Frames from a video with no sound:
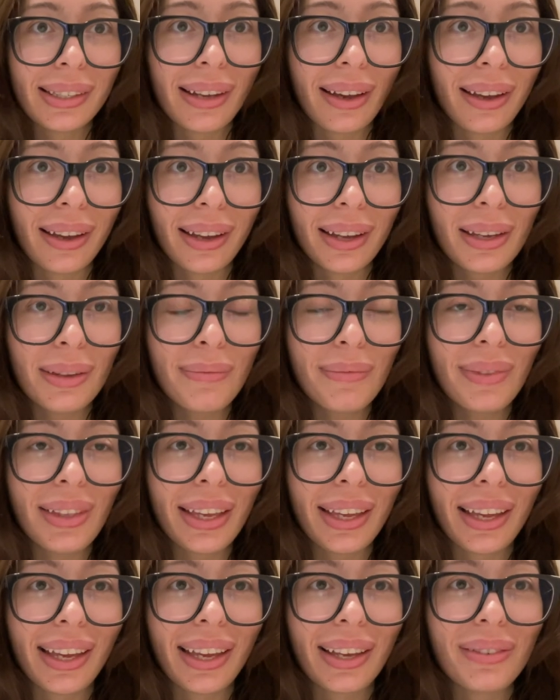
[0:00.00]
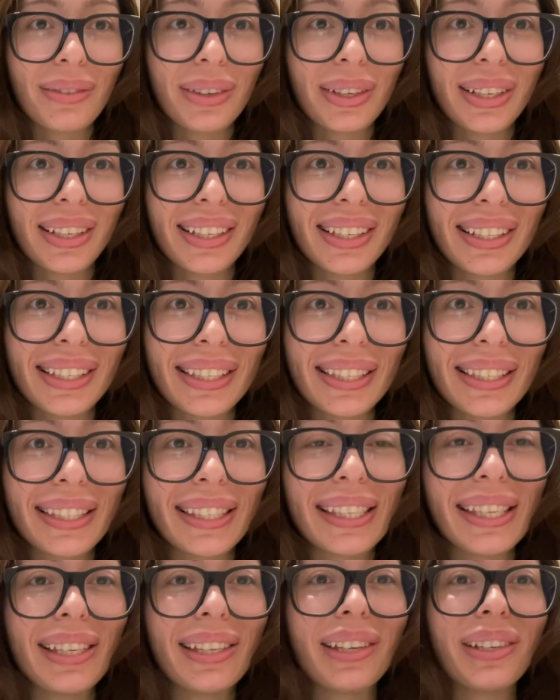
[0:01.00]
time, I will
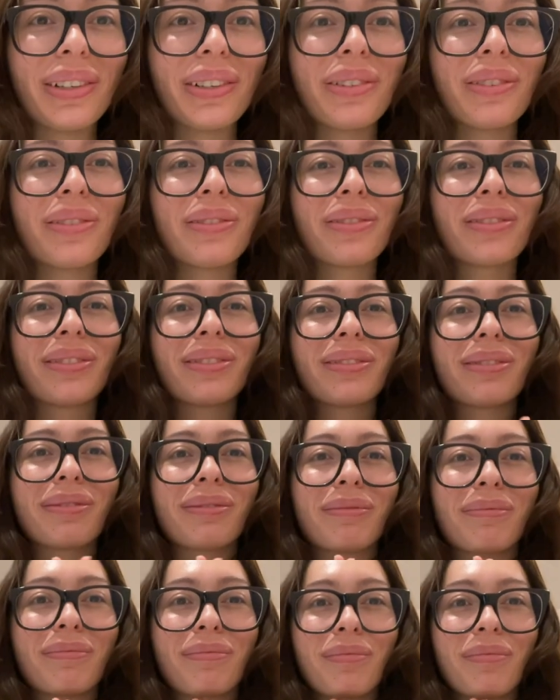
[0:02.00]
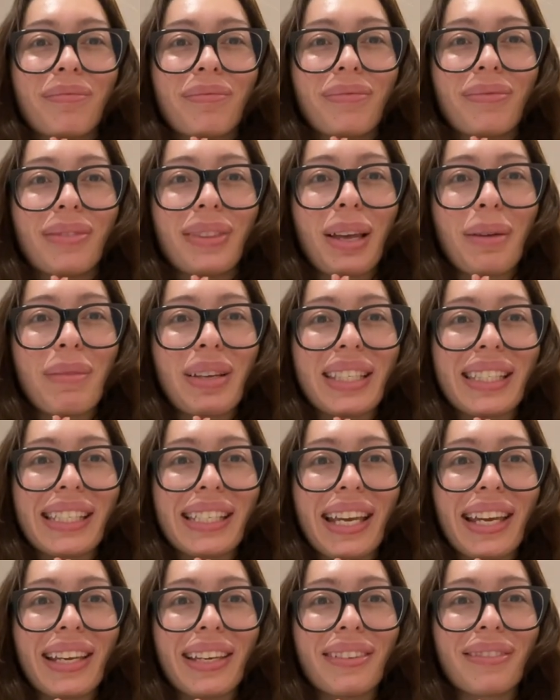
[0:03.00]
see you.
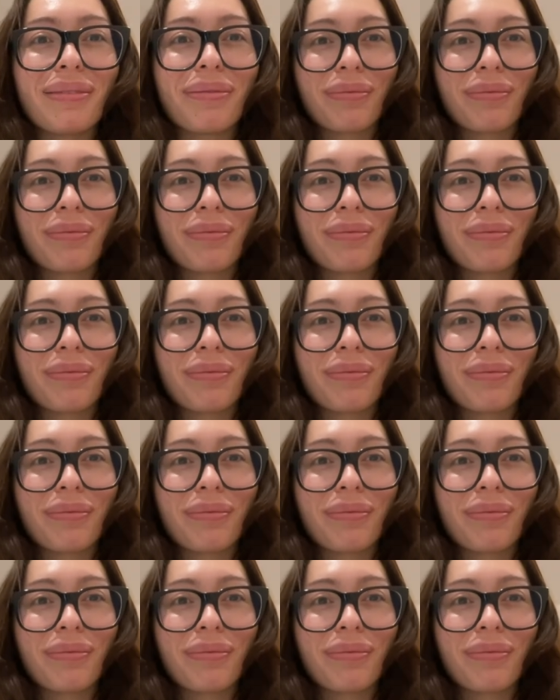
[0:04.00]
Namaste.